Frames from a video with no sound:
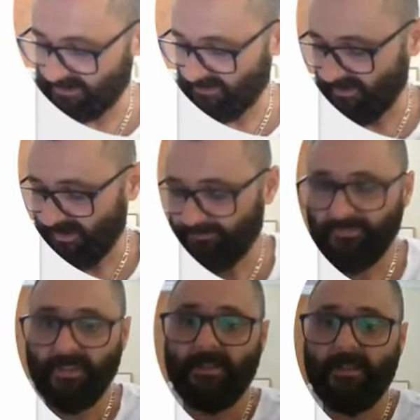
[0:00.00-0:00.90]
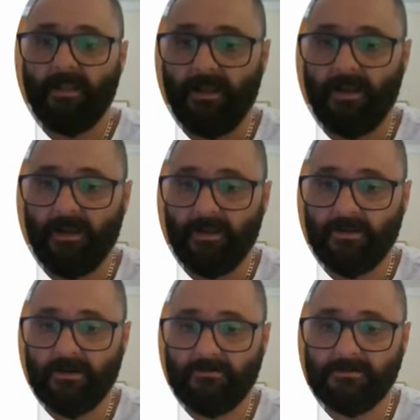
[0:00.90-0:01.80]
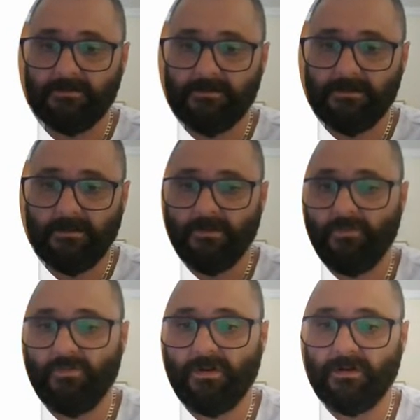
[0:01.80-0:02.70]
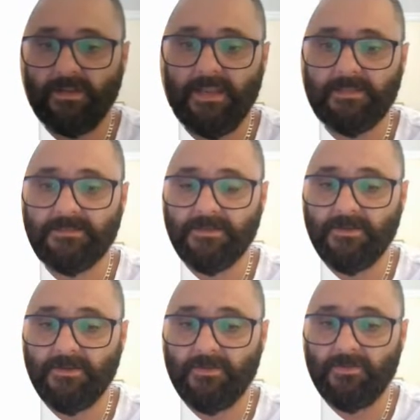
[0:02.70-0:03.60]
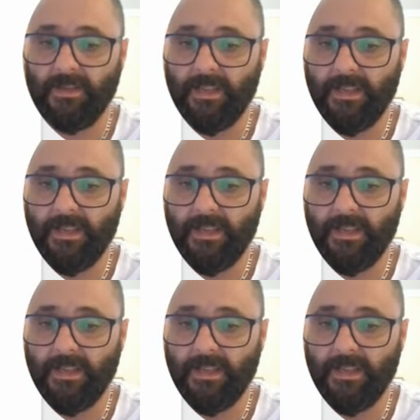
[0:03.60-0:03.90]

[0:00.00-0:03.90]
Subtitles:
don't we? A high current will lead to